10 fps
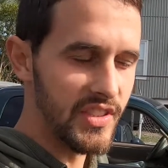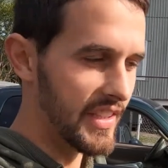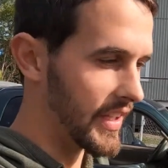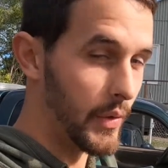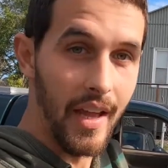
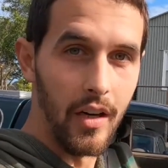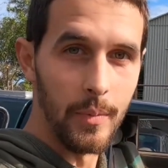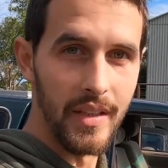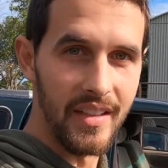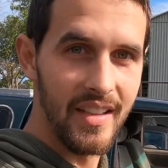said they would help
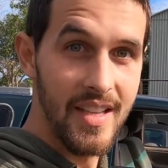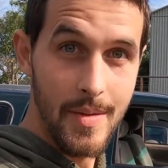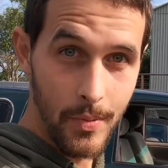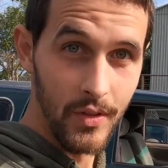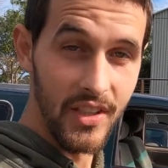me
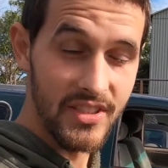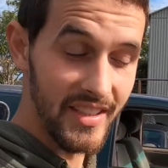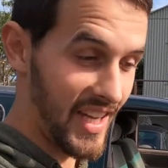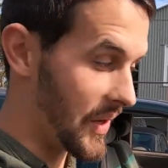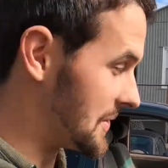build this
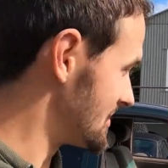thing out.